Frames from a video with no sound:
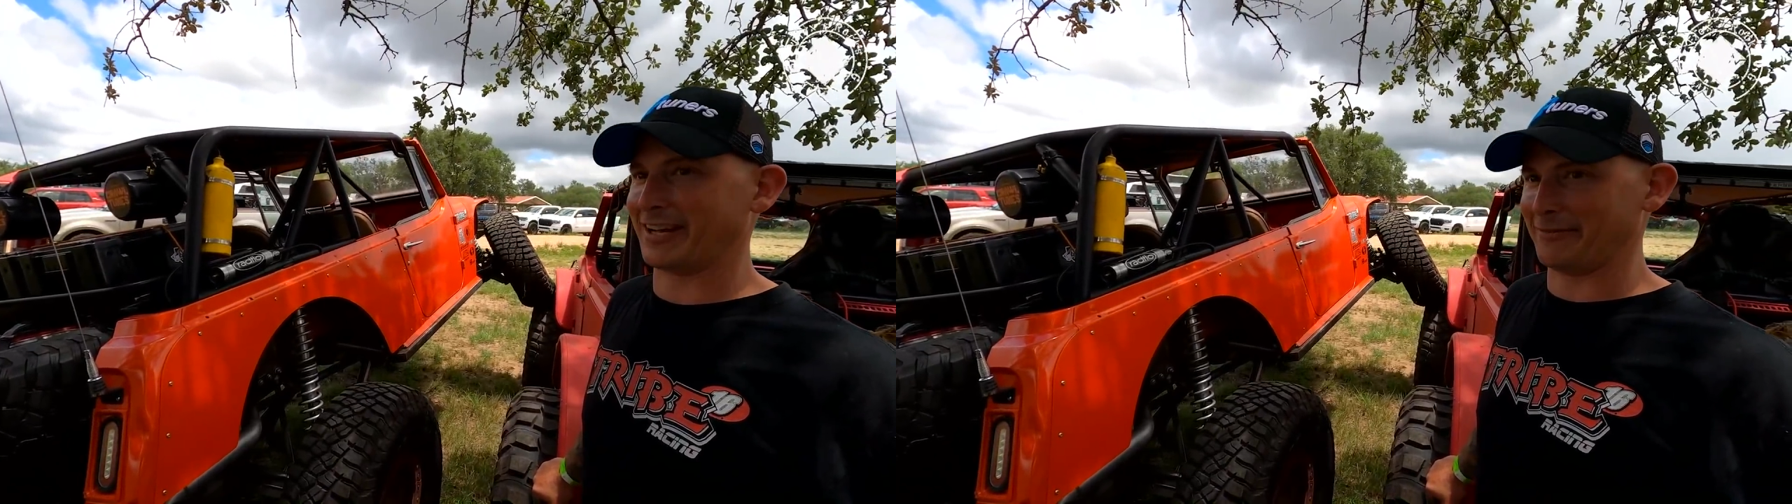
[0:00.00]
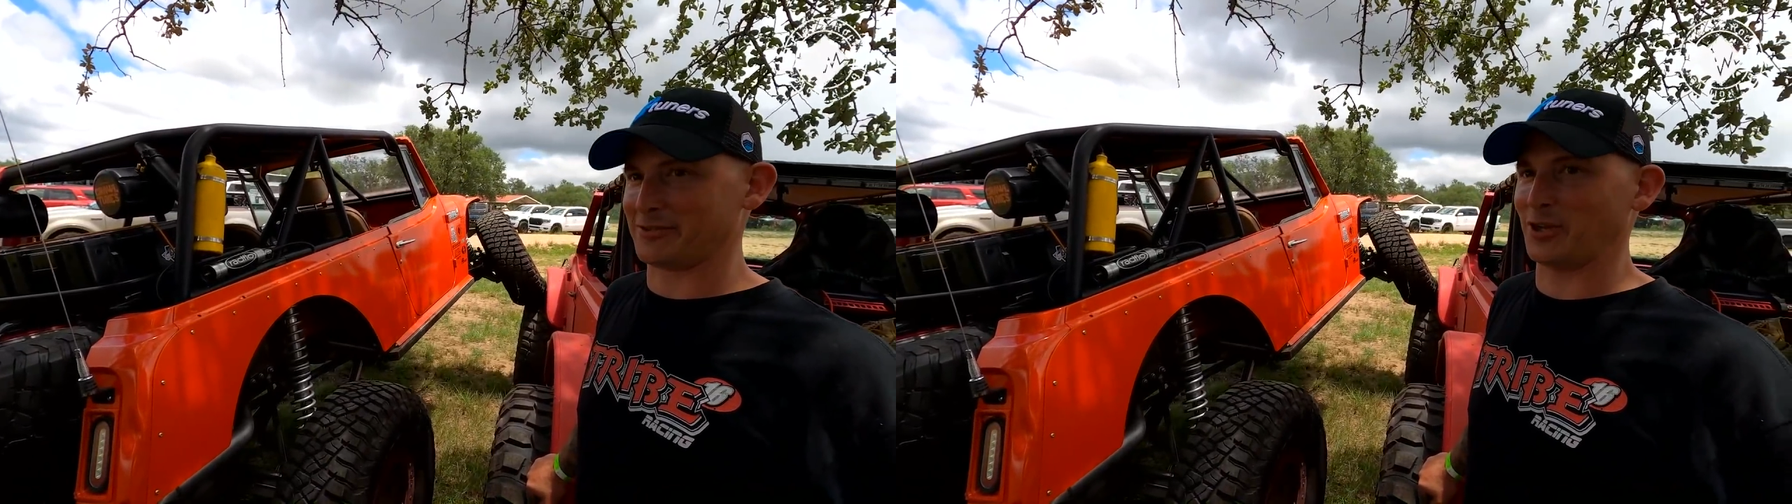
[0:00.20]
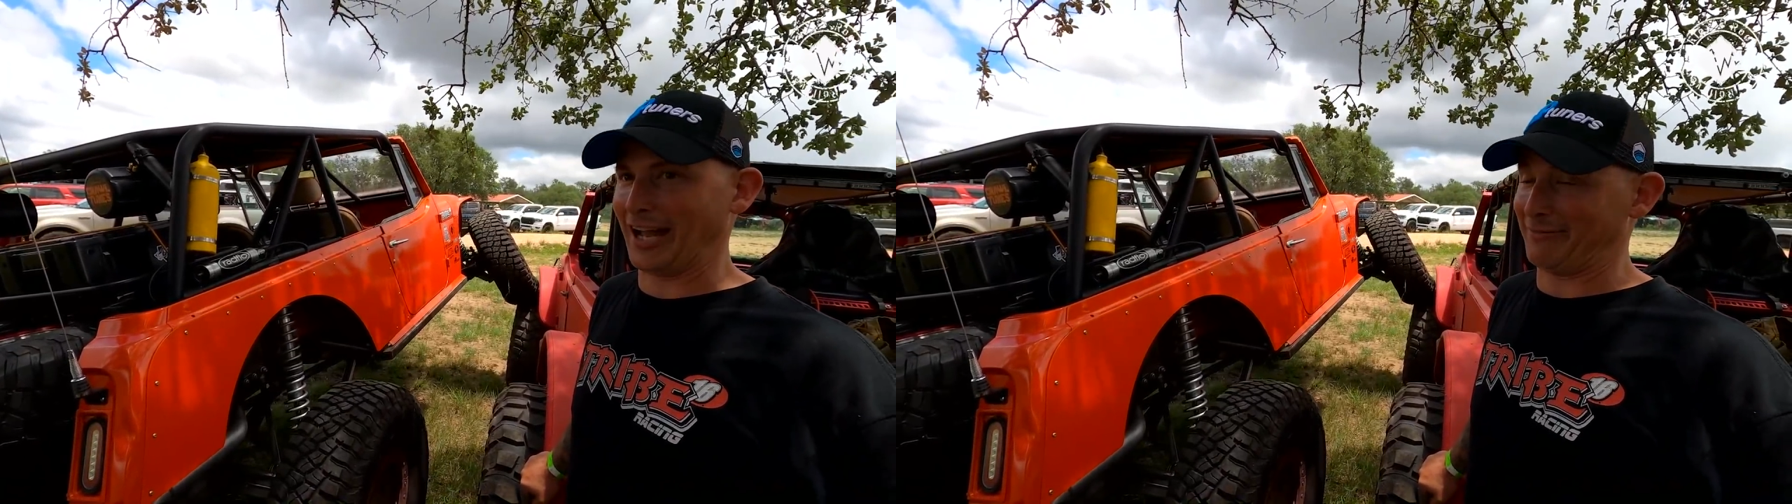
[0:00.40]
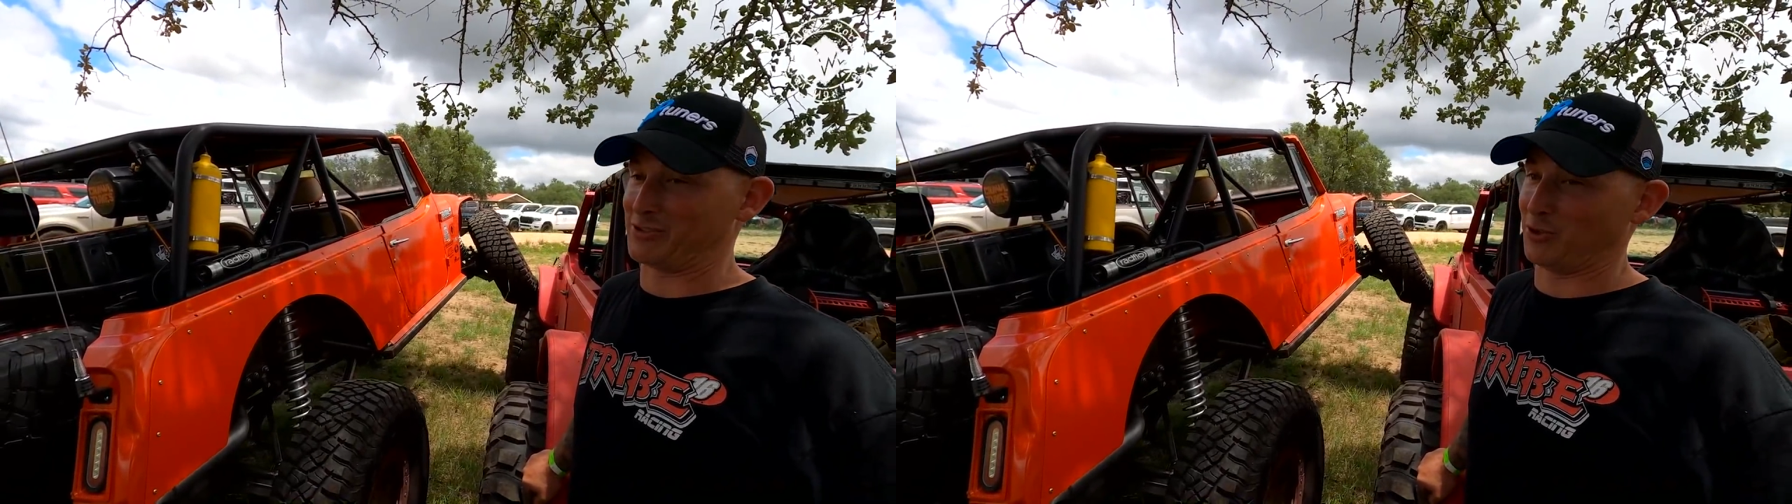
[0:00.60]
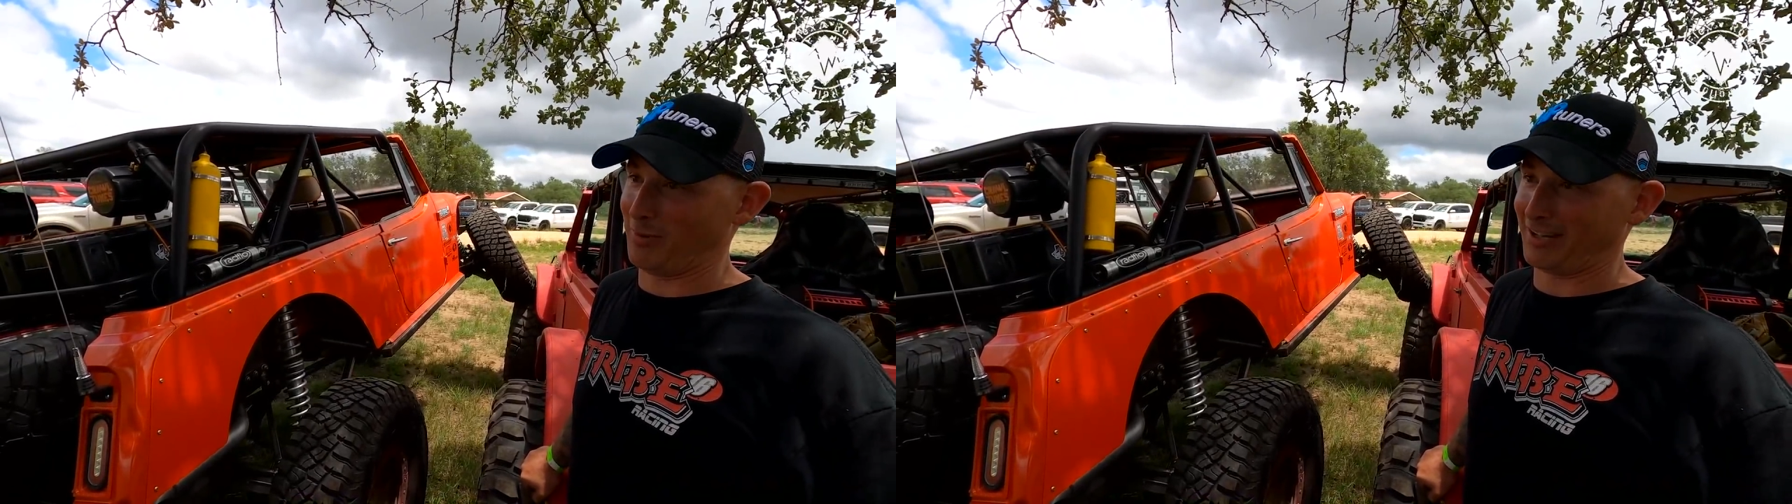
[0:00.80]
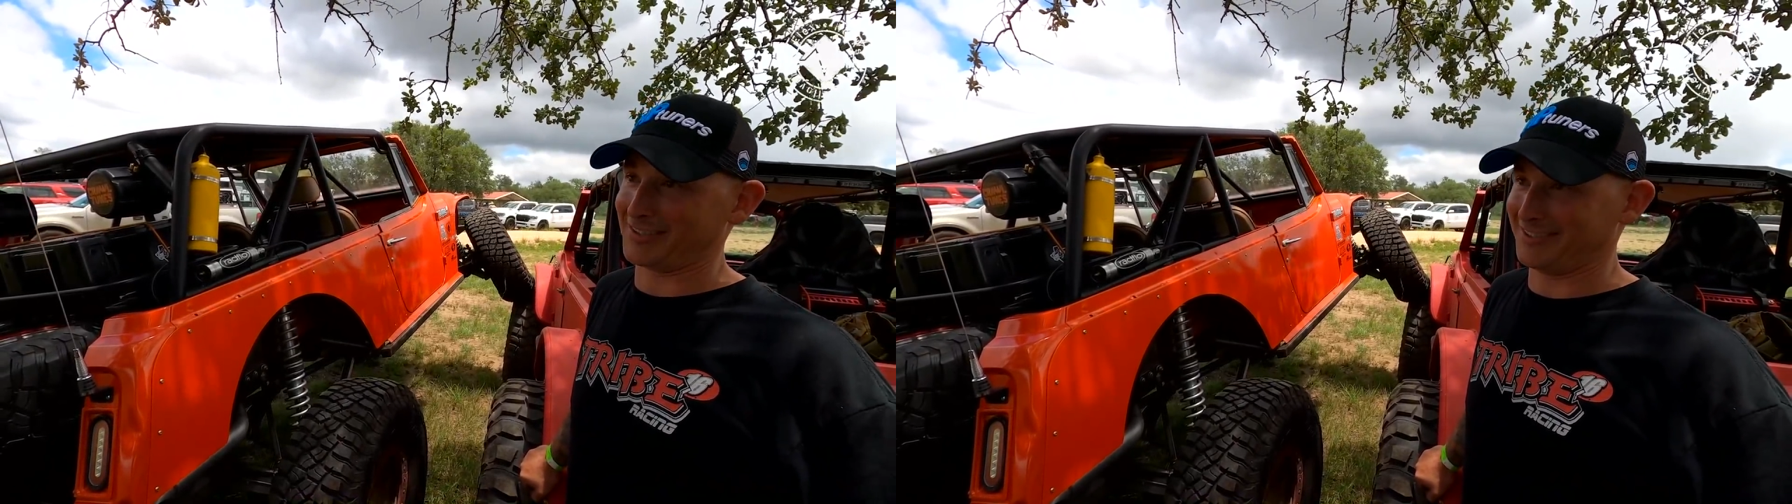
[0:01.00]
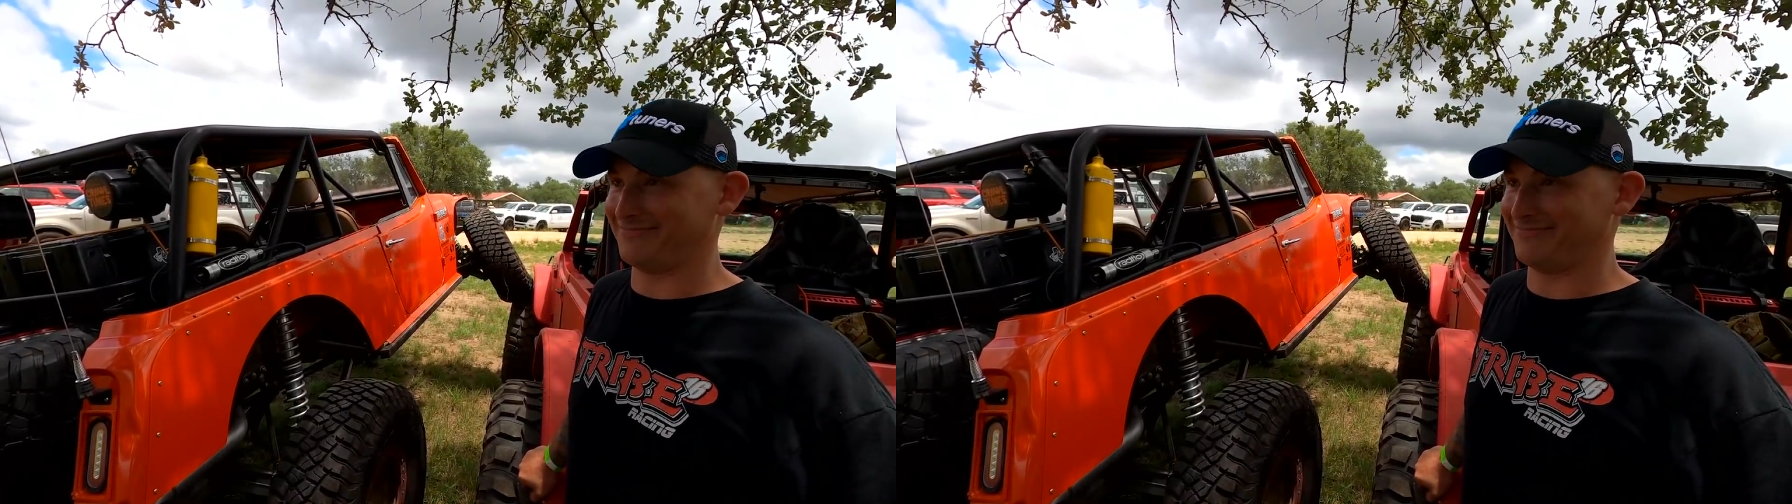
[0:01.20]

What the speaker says: I have a toolbox.